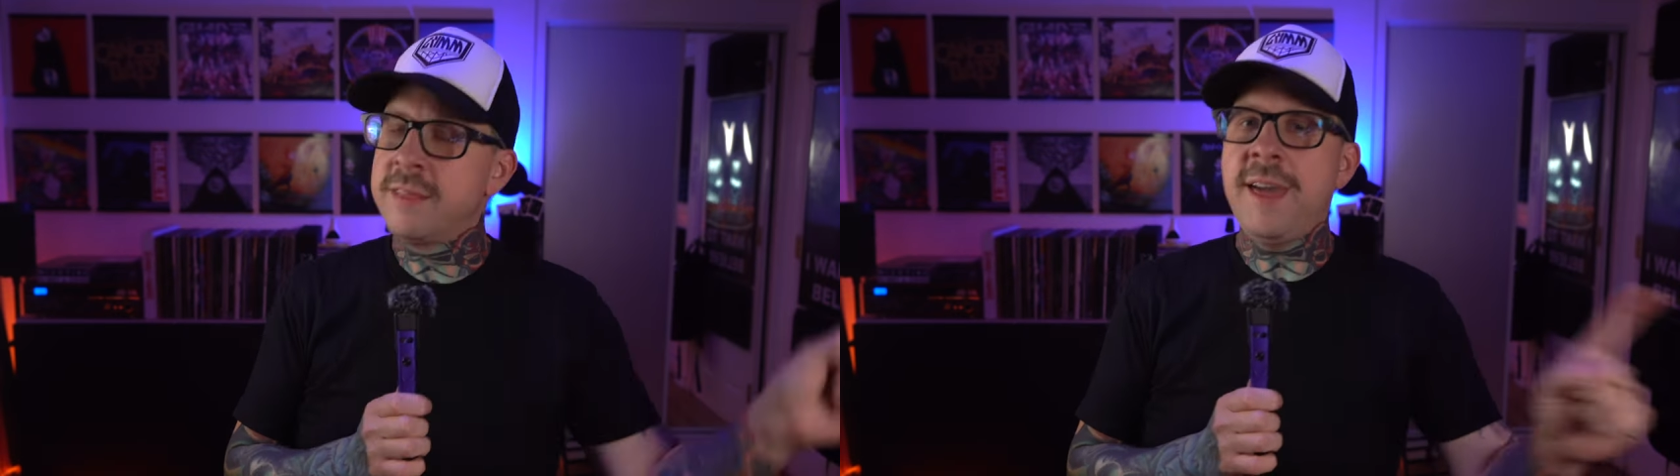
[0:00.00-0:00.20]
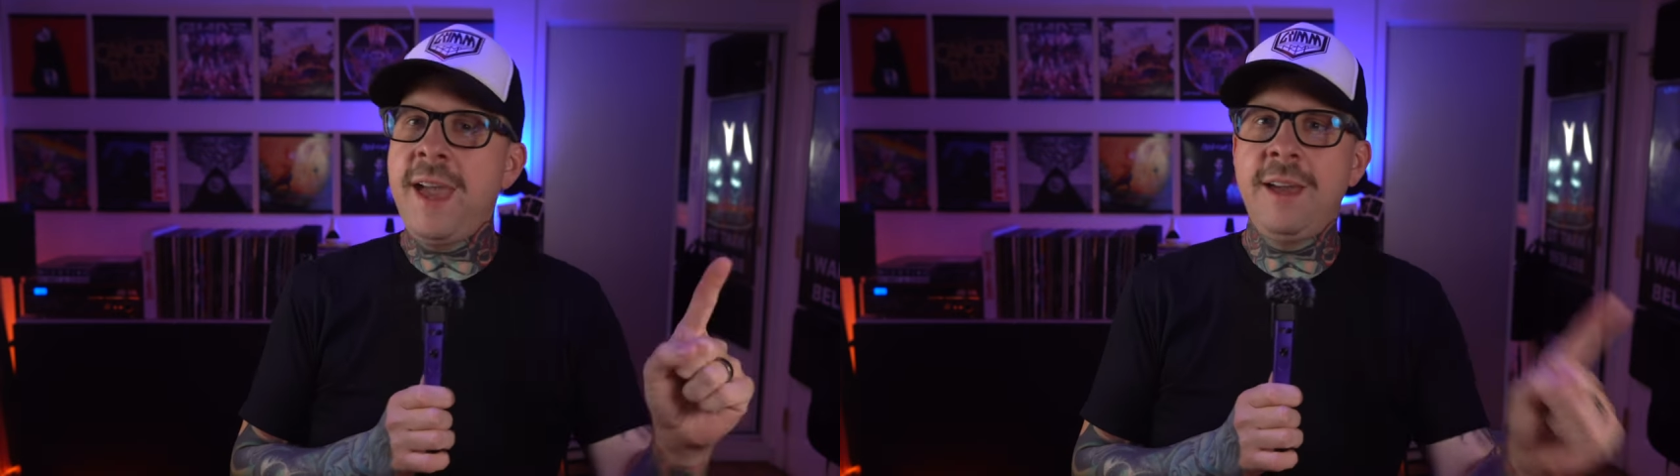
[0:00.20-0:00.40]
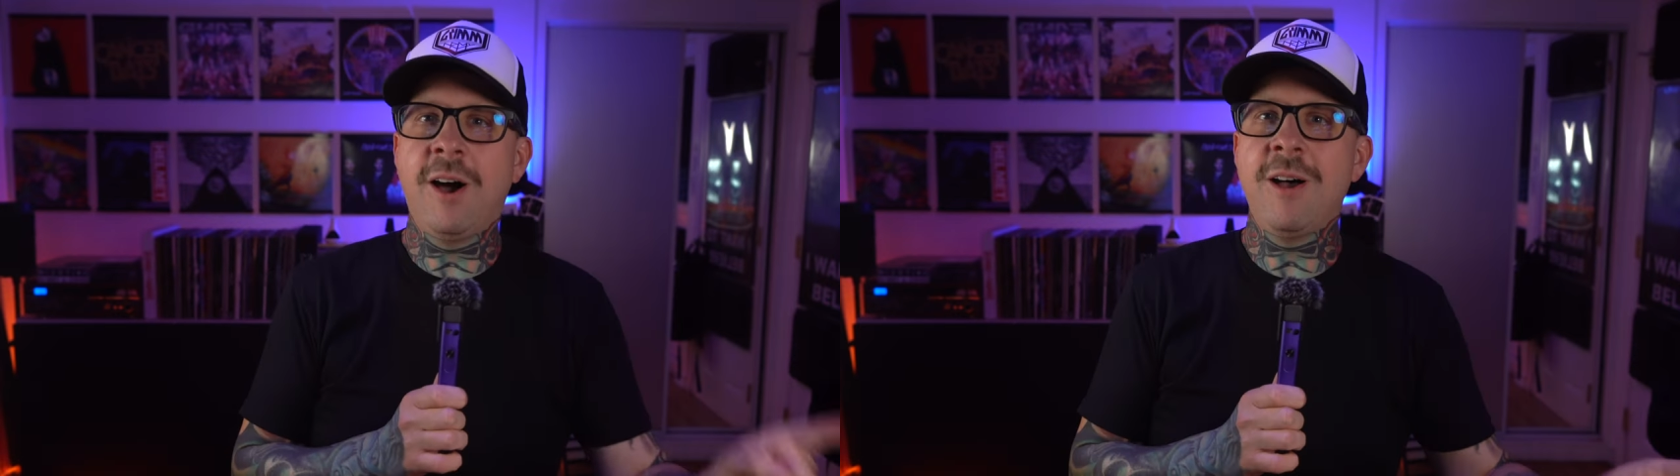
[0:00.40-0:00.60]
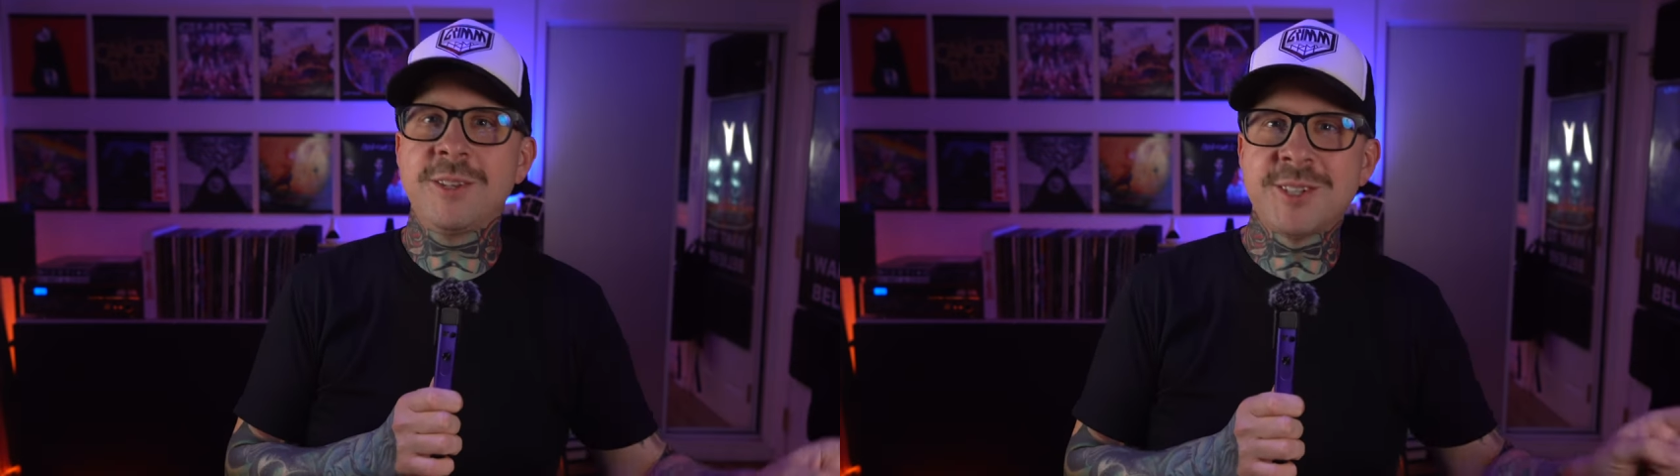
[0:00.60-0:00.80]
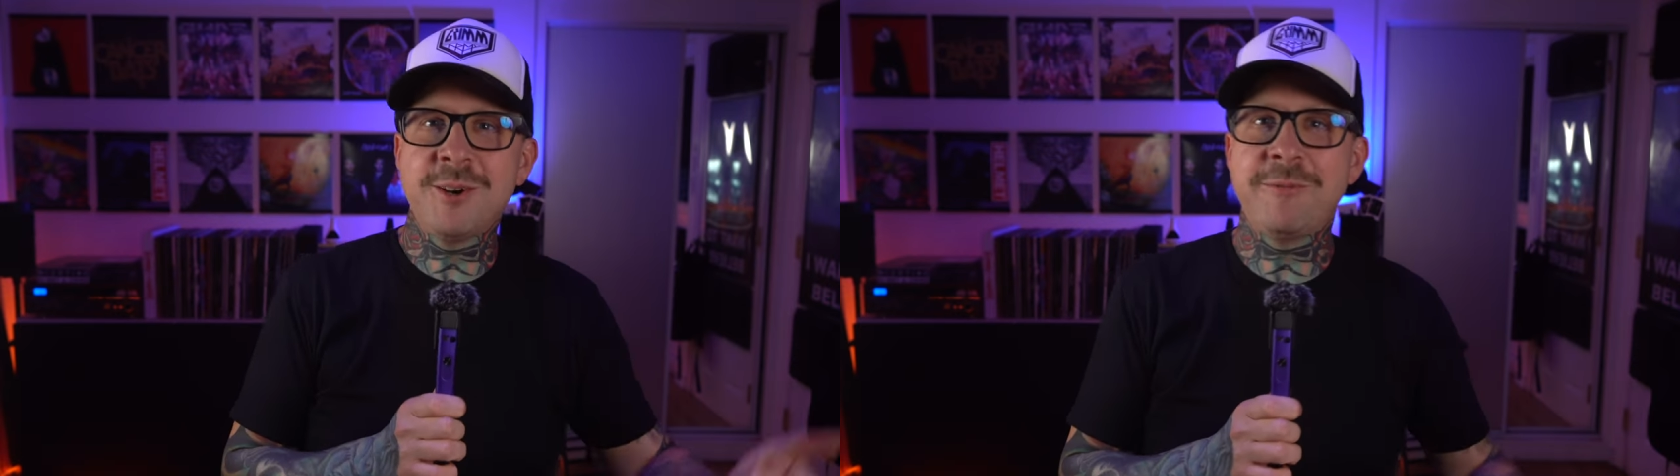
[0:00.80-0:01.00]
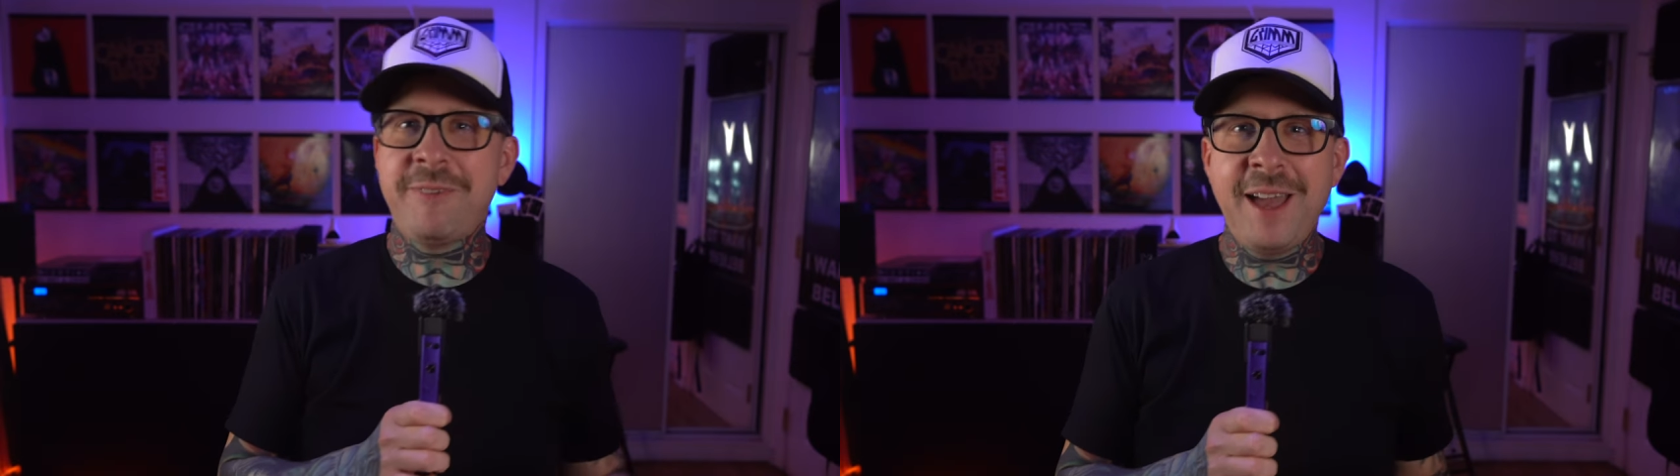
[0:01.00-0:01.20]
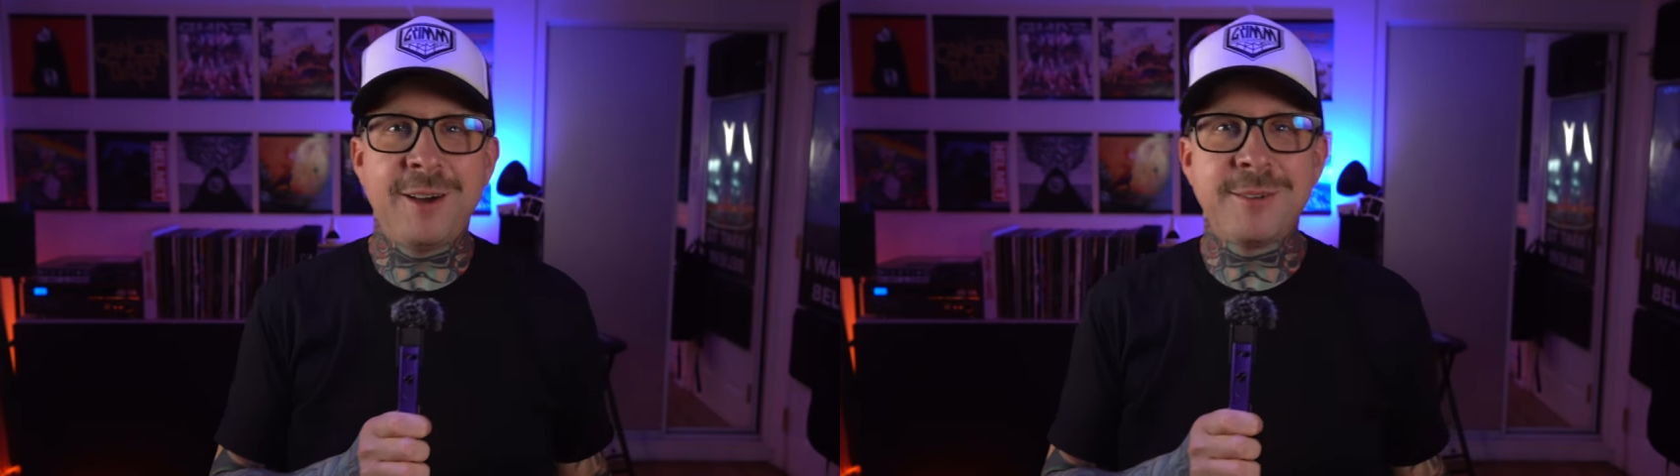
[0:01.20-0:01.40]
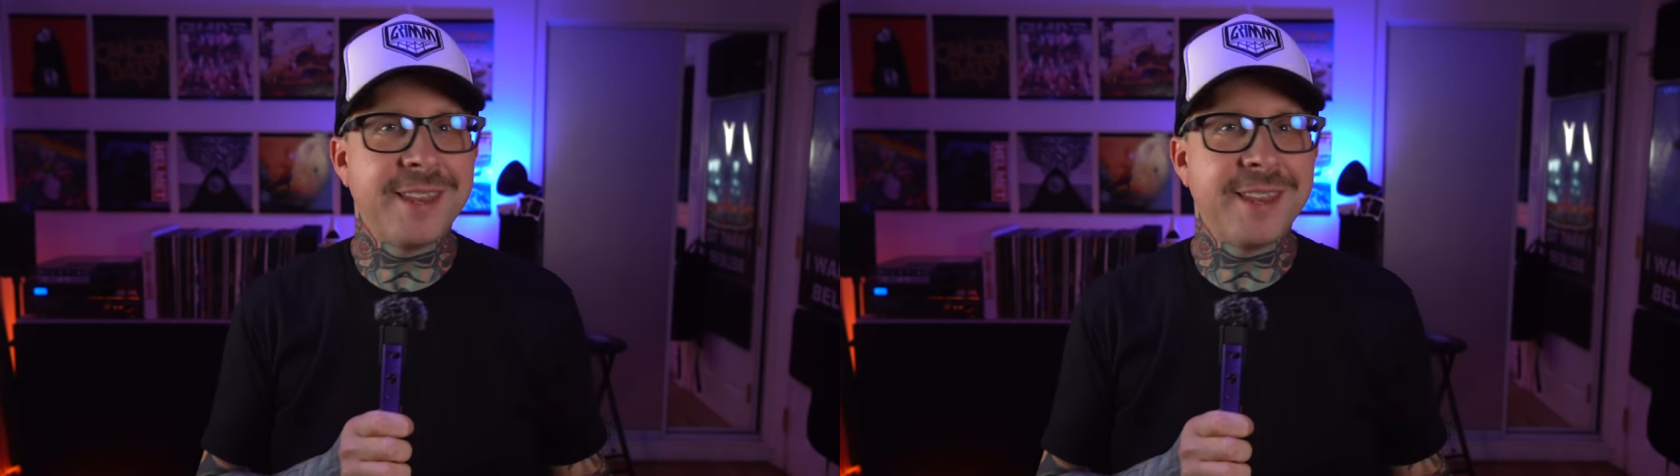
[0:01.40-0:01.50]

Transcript: They also found